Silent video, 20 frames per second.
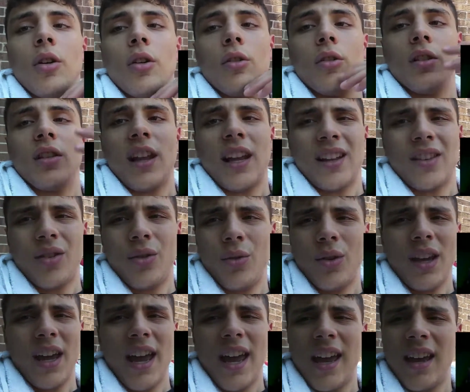mode, like
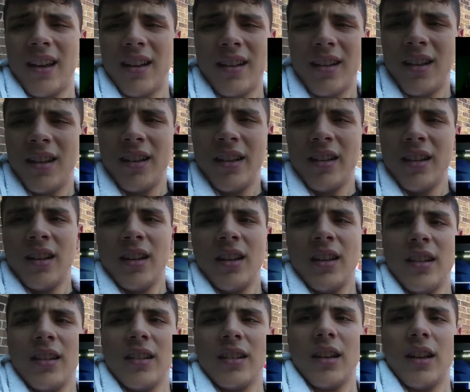2K.
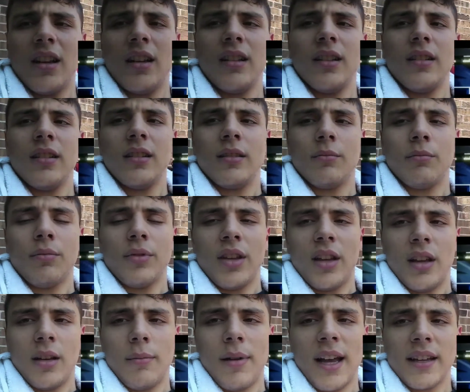
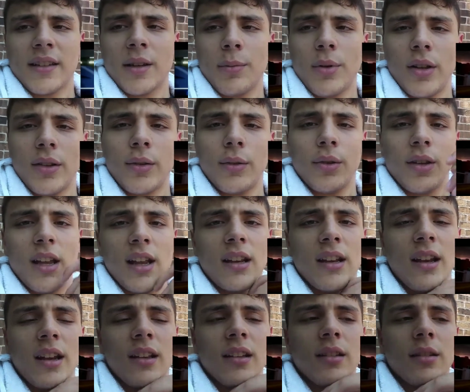The basketball
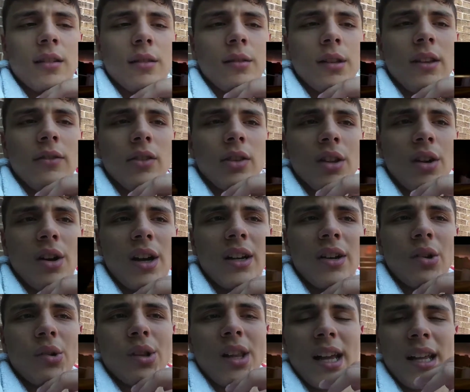2K does. Even though I
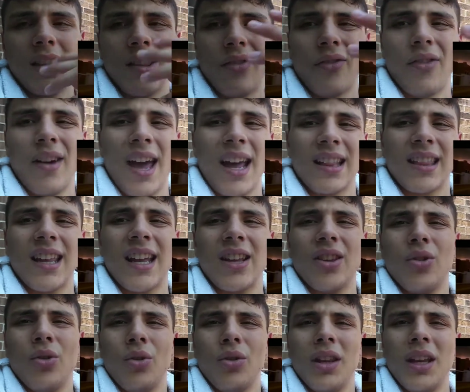don't like the fact
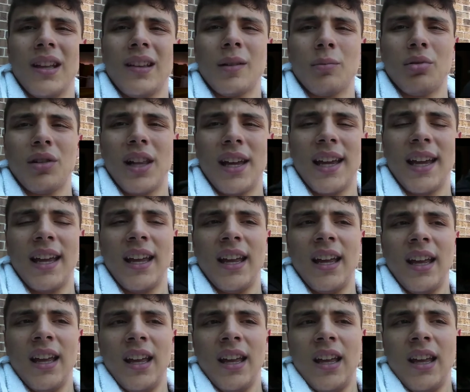that you only get to
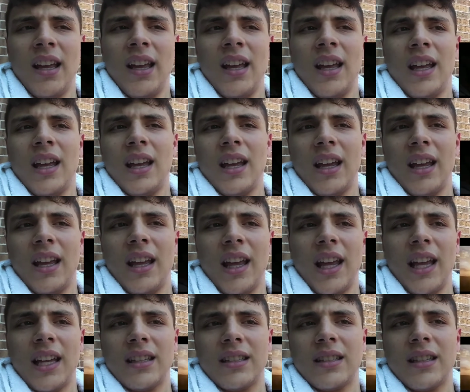play
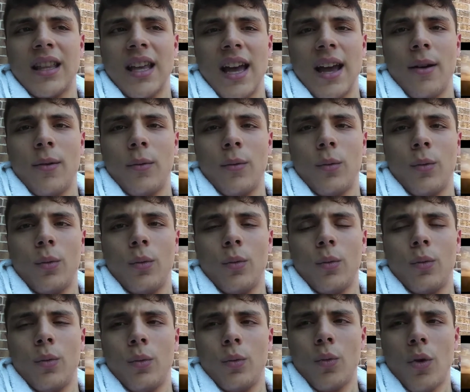as that
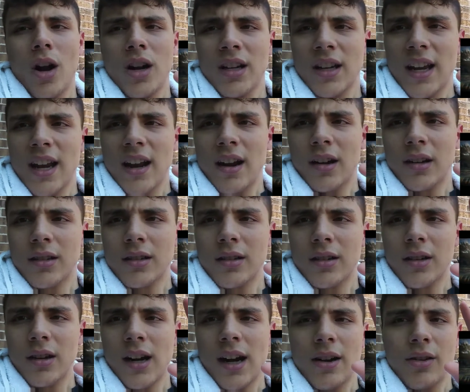one
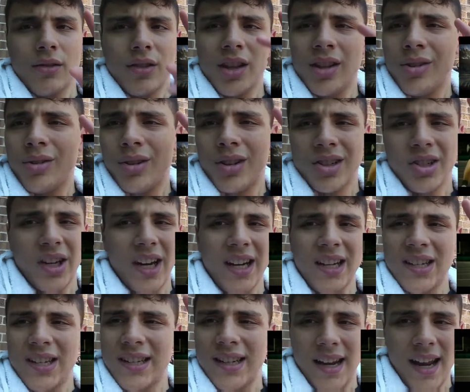character. I don't think you could
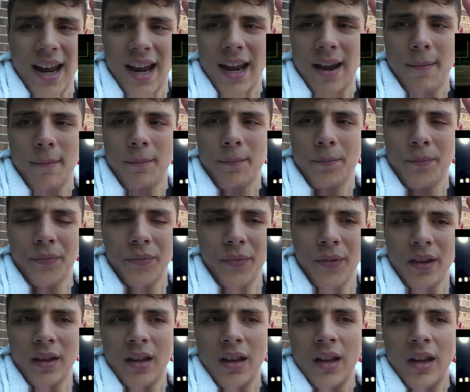change his name.
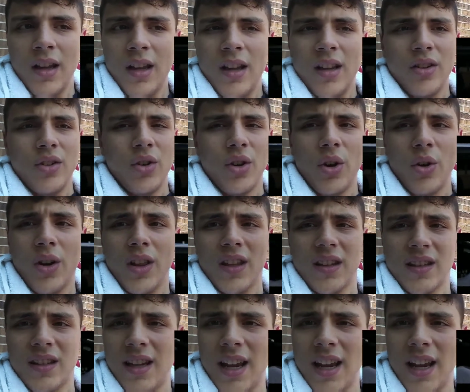You go to the